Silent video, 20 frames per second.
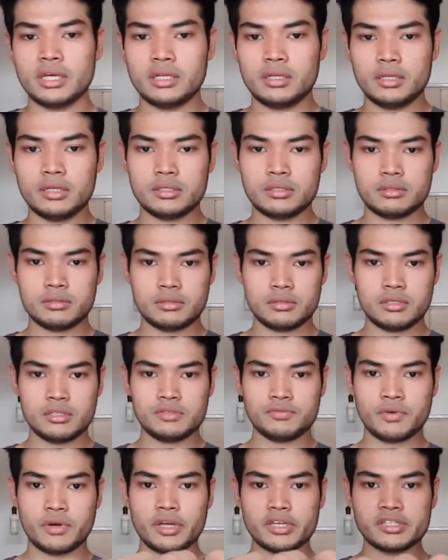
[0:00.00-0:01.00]
and this
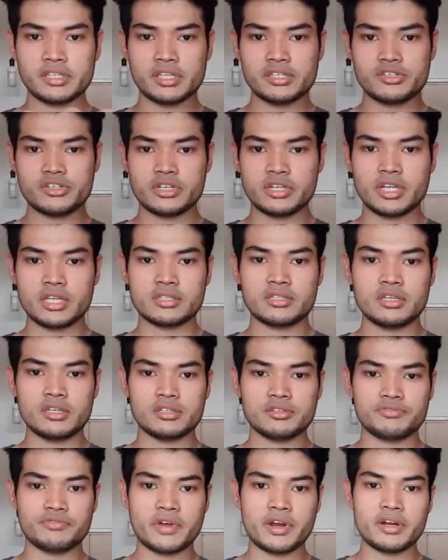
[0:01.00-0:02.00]
is for extension. That's
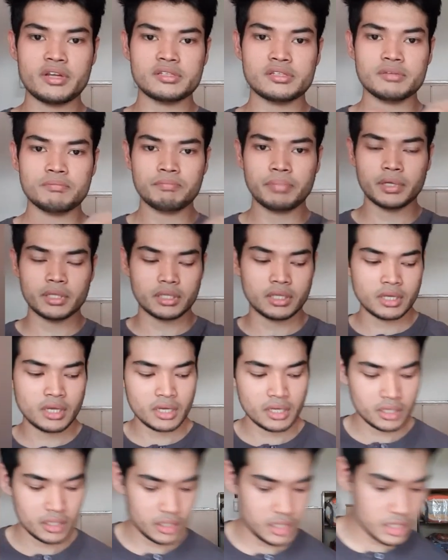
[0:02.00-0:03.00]
it. It's very simple.
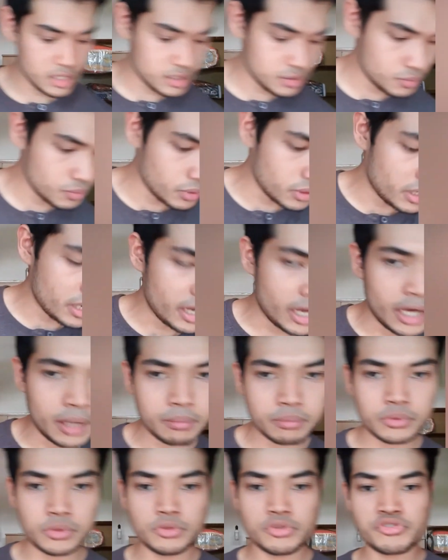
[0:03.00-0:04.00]
This would
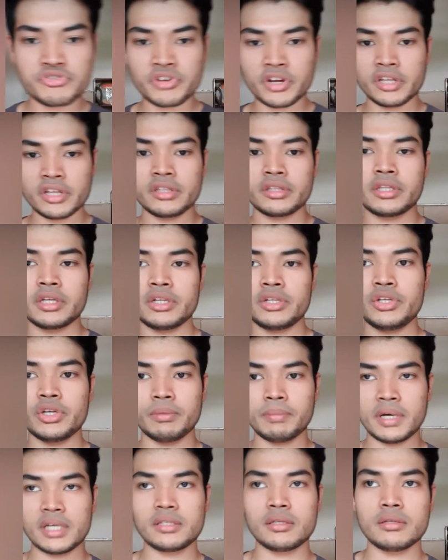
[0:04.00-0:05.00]
help to strengthen
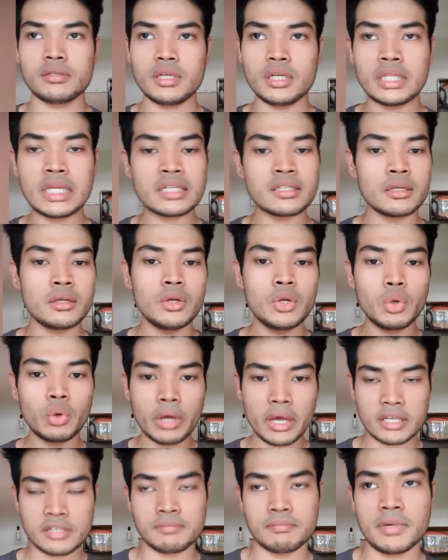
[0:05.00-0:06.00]
your muscles. It doesn't
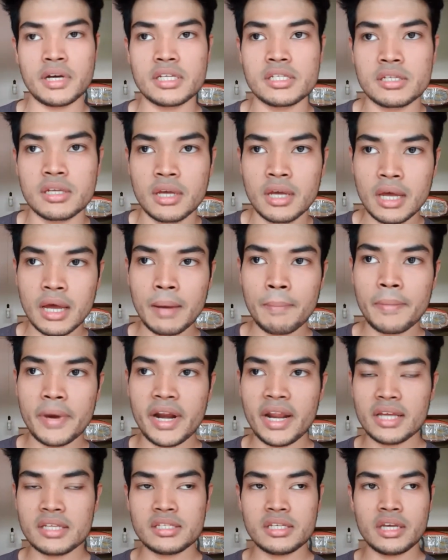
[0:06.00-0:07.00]
look as much,
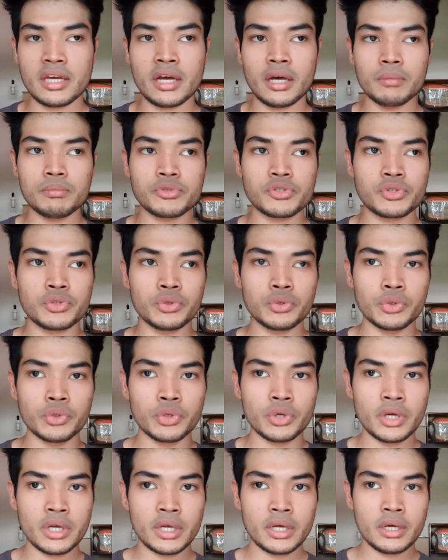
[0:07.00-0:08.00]
but it actually helps
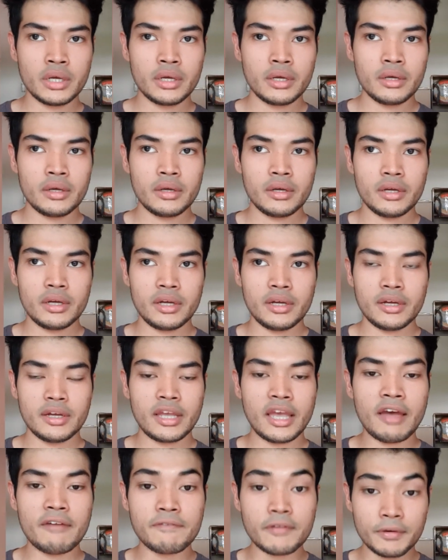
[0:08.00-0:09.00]
to
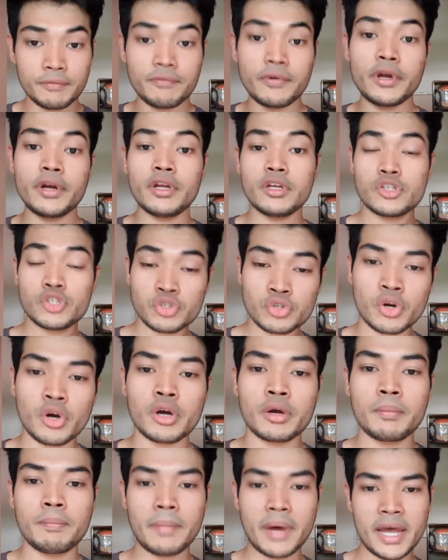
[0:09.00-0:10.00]
have a very
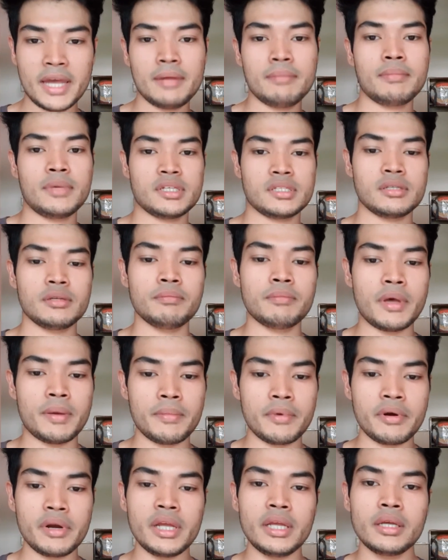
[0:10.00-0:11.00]
strong mind-muscle
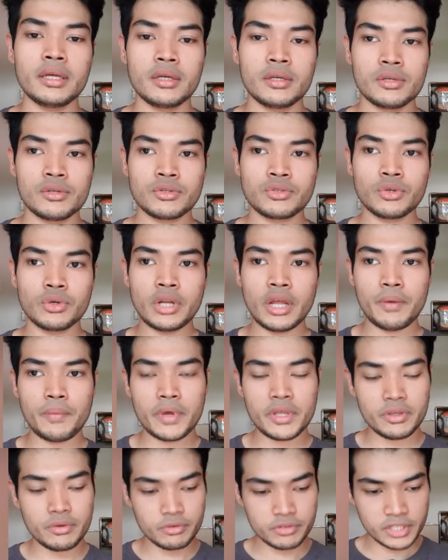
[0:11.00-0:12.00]
memory, so that
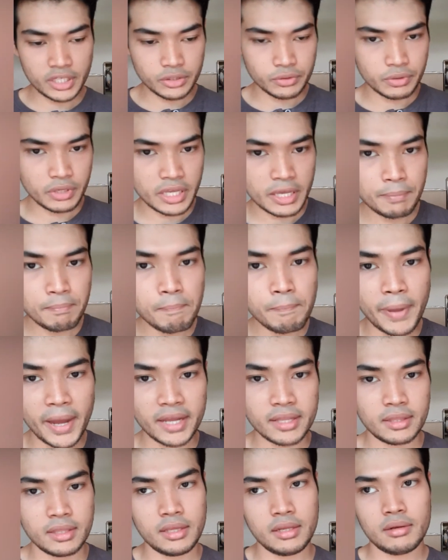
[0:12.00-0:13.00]
when you start to
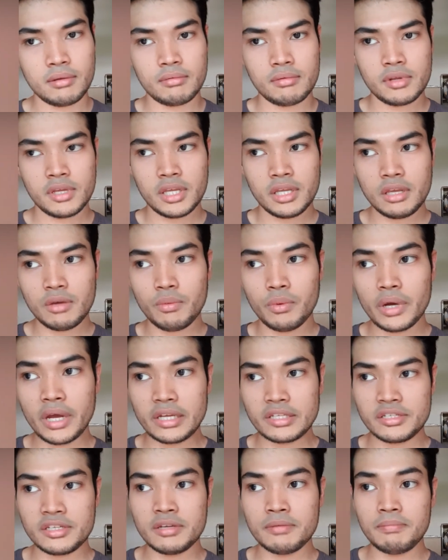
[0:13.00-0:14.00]
impact it, it will
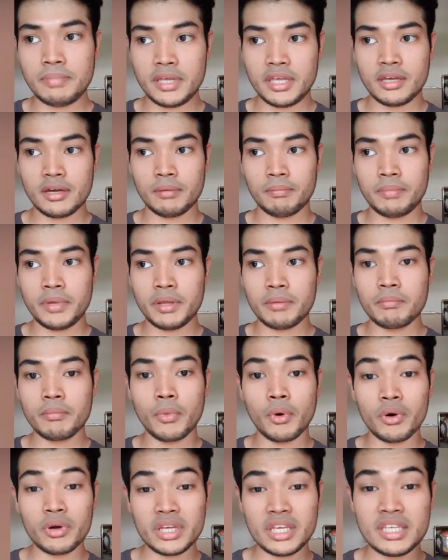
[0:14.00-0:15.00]
actually be a bit
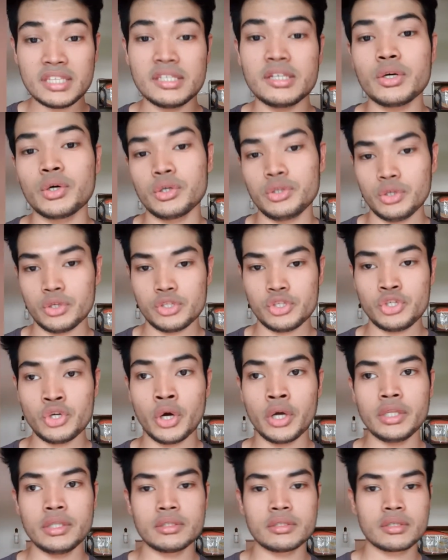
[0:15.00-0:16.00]
more easier on your
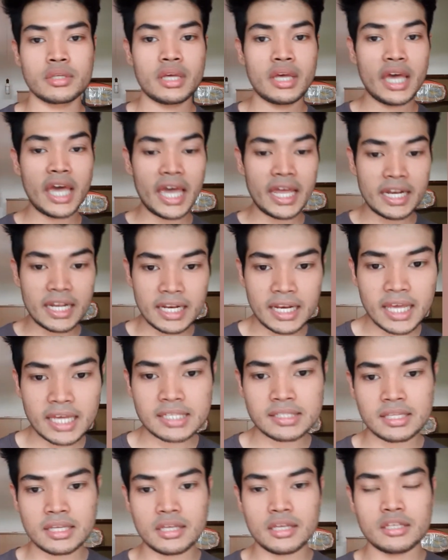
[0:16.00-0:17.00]
joints. And the
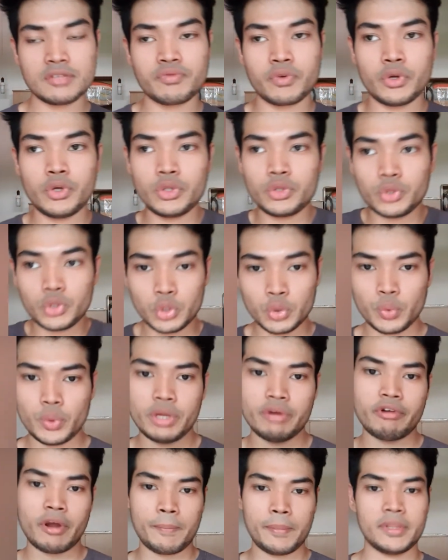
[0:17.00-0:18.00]
next thing is for you to do
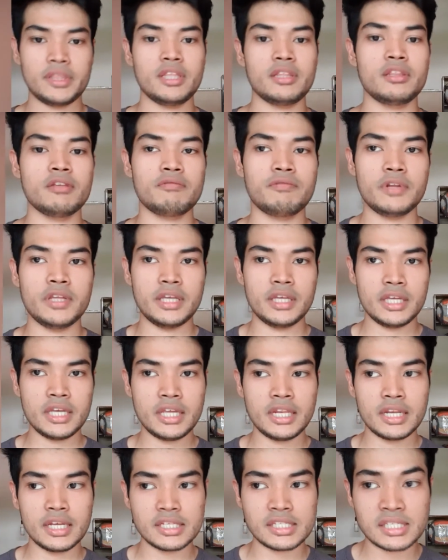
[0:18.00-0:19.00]
it repetitively
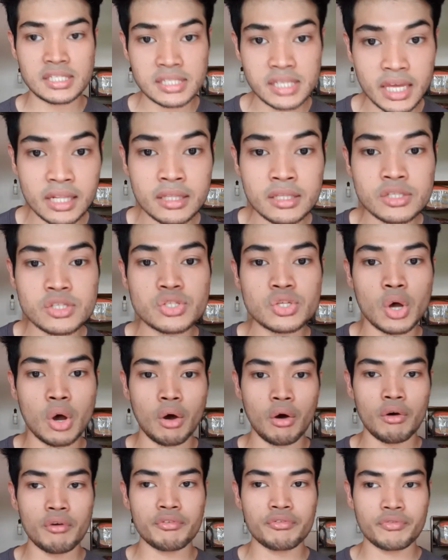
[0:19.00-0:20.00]
in a sense
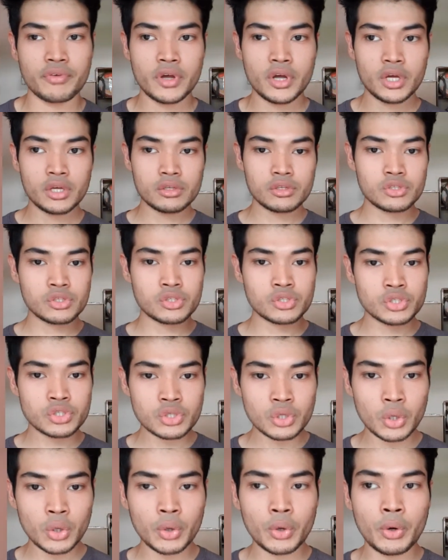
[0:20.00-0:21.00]
of
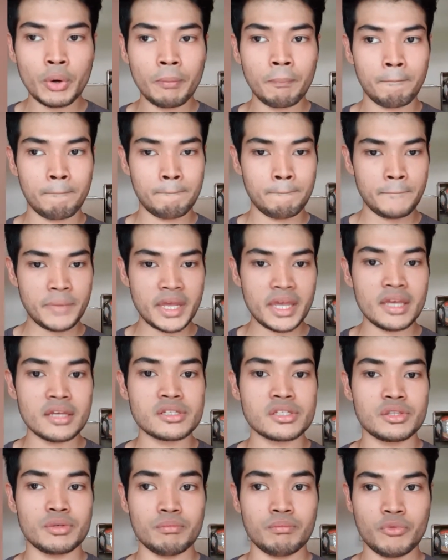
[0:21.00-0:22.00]

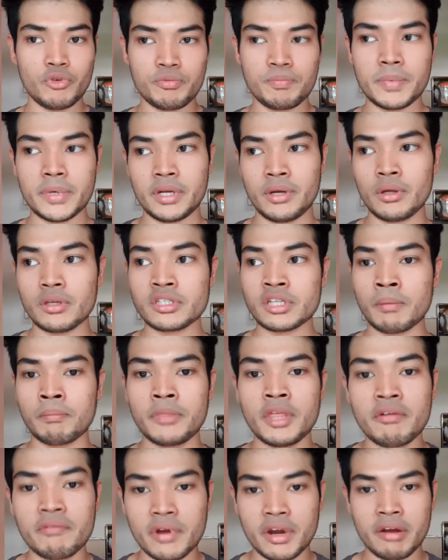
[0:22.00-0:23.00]
slow-paced movement, not
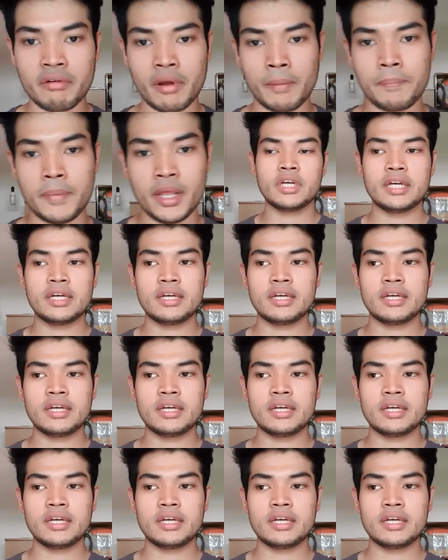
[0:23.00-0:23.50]
something very rapid.